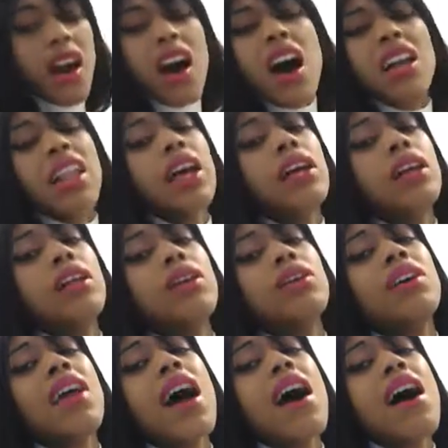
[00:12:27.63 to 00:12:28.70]

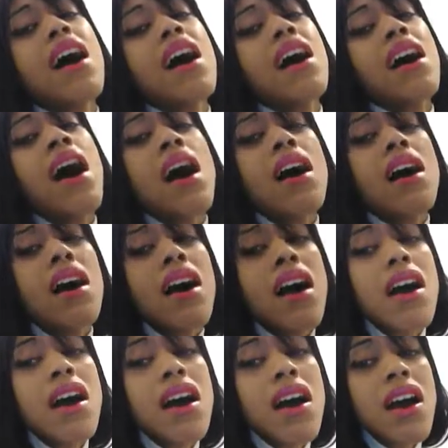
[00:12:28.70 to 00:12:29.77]

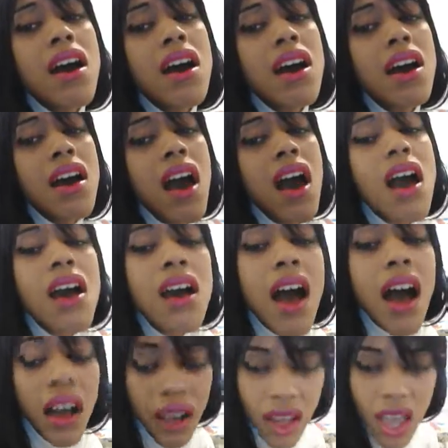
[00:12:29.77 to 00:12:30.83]
Hallelujah.
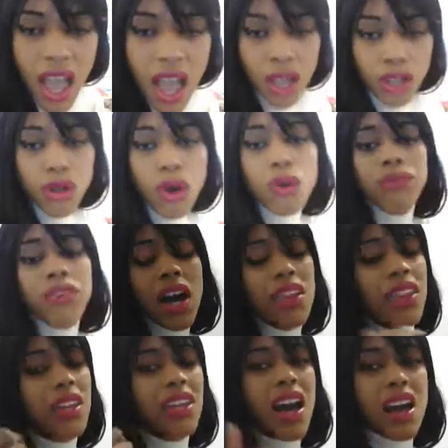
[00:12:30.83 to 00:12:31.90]
And no,
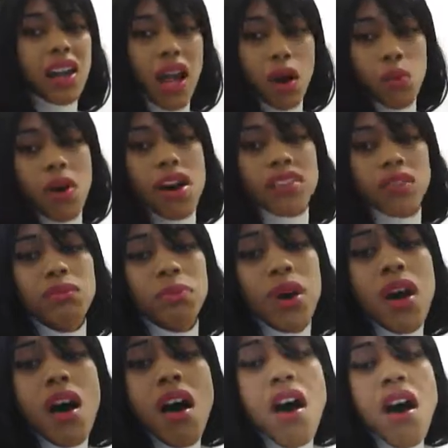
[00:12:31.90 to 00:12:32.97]
Father God, I wasn't
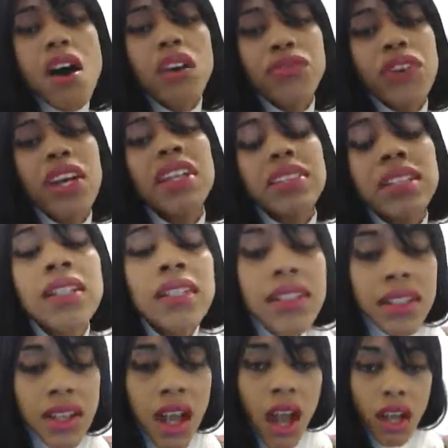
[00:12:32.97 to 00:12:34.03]
perfect.
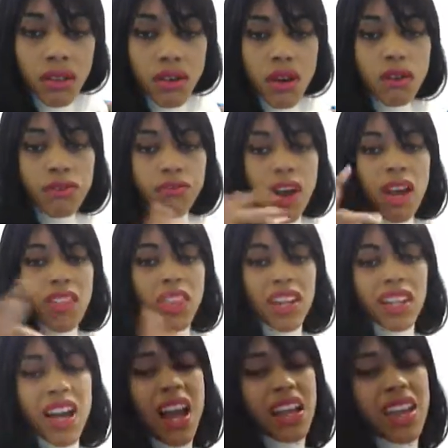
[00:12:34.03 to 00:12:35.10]
No,
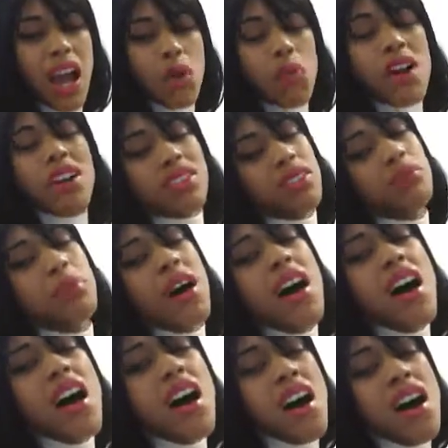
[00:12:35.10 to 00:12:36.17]
Father God, I wasn't
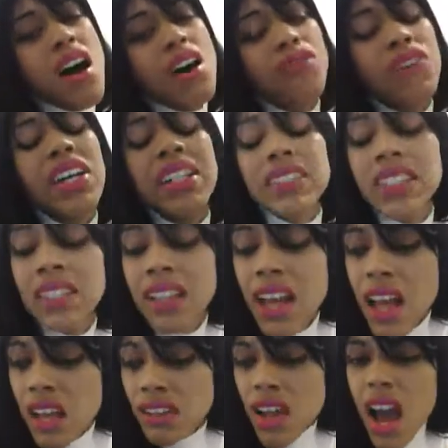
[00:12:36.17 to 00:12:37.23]
perfect.
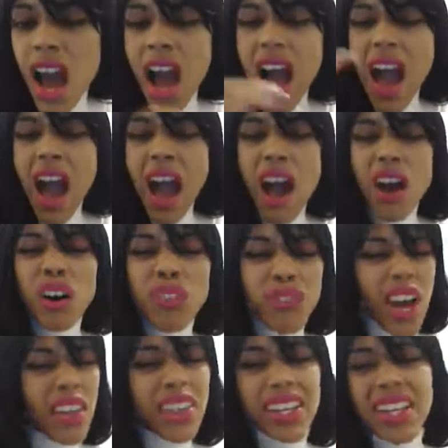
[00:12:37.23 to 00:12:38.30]
No,
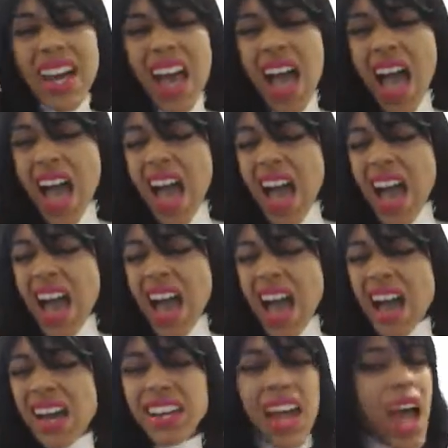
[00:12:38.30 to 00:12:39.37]
Father
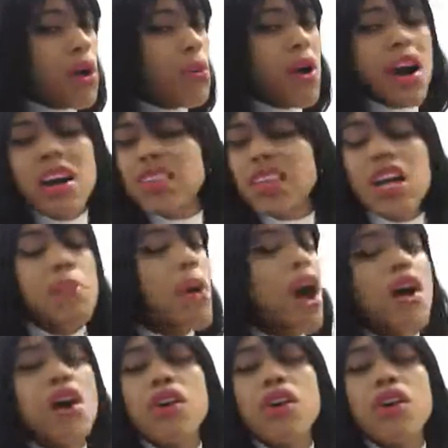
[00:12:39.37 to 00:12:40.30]
God, I wasn't